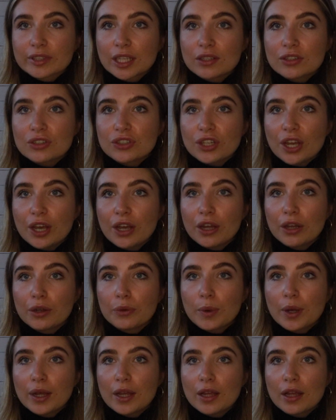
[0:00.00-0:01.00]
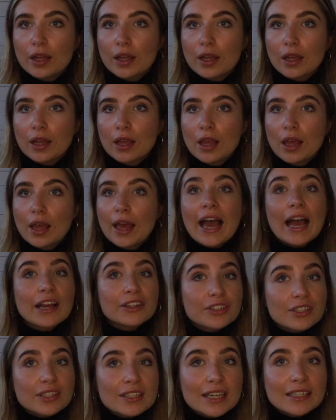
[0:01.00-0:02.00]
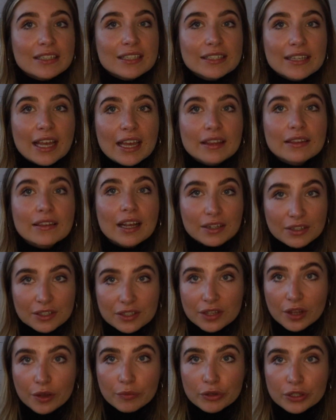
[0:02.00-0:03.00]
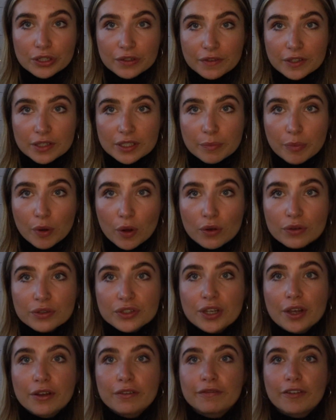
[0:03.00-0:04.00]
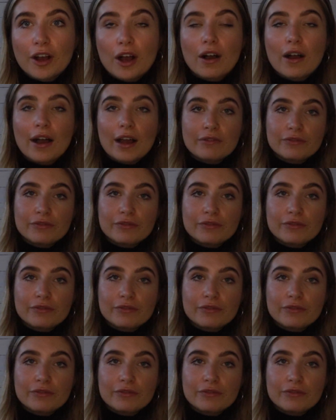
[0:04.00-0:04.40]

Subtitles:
So I'd just like to say thanks so much for the support so far.